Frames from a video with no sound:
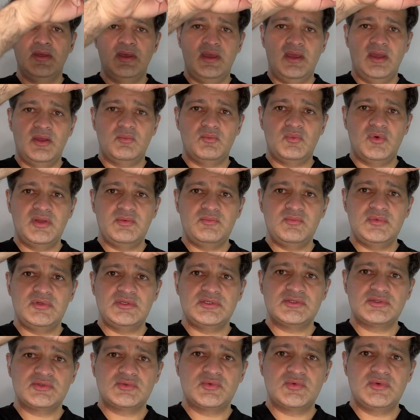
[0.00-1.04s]
And when we
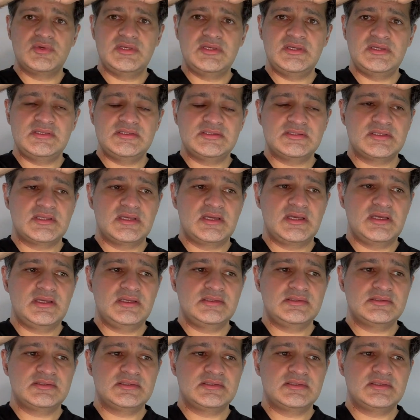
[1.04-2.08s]
squeeze
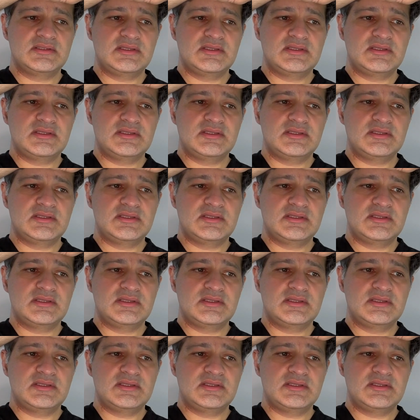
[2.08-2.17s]
that,